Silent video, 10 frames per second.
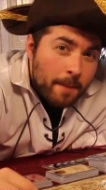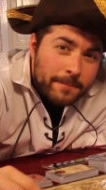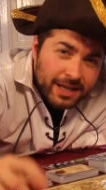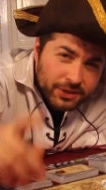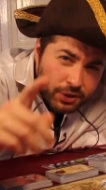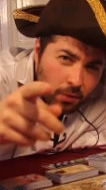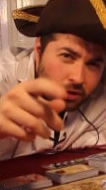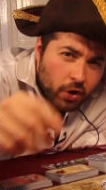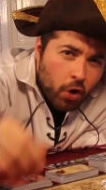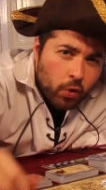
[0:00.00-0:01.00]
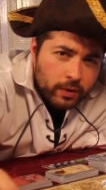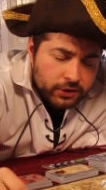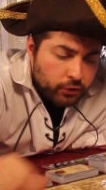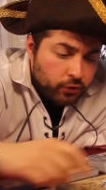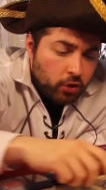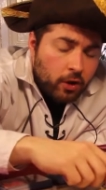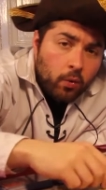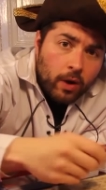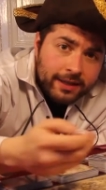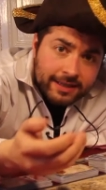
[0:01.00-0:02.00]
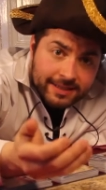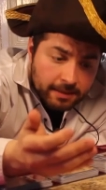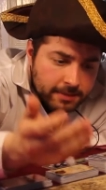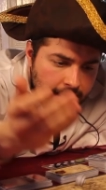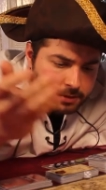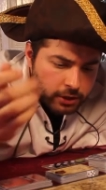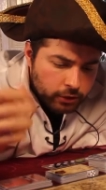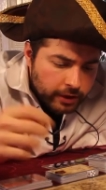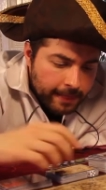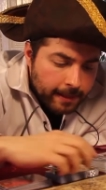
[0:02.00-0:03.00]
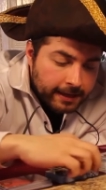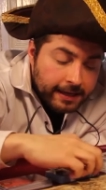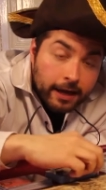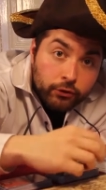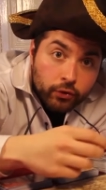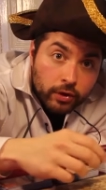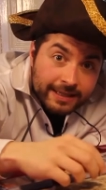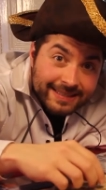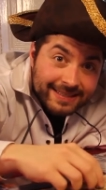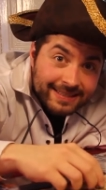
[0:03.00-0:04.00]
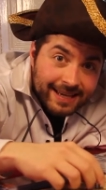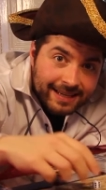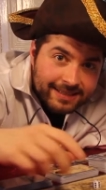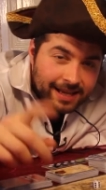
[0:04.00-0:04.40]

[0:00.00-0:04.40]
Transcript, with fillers: But you won't always roll a one, sometimes you'll get lucky and roll a six.